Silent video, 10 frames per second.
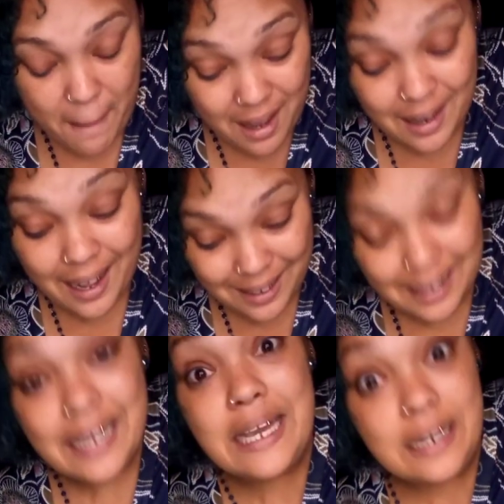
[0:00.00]
It
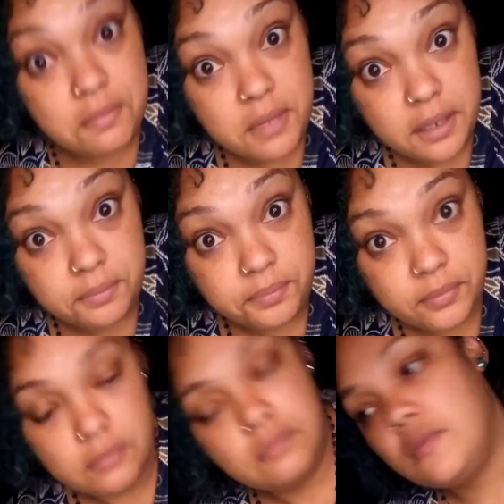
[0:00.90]
hit me,
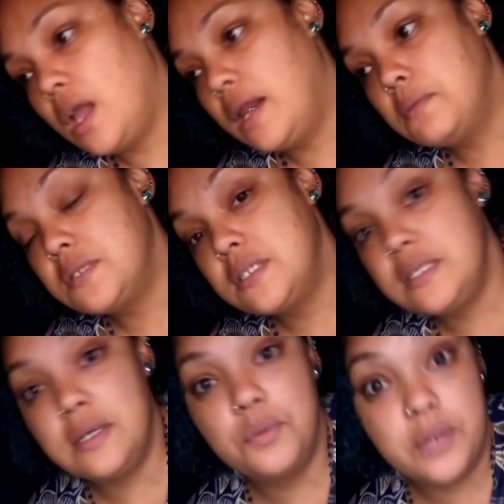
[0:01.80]
and I'm
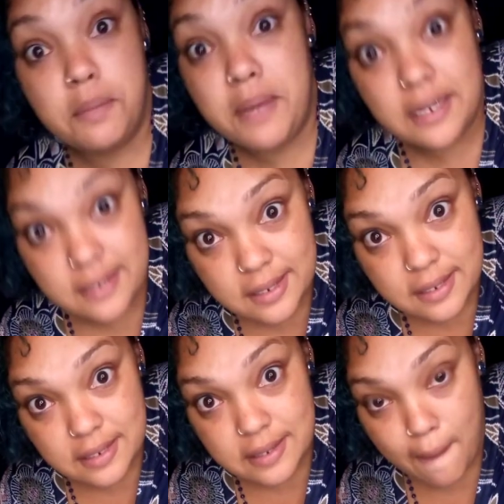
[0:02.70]
sitting with the
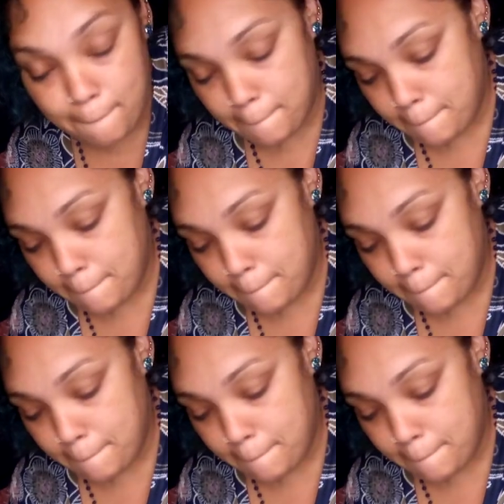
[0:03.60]
menses.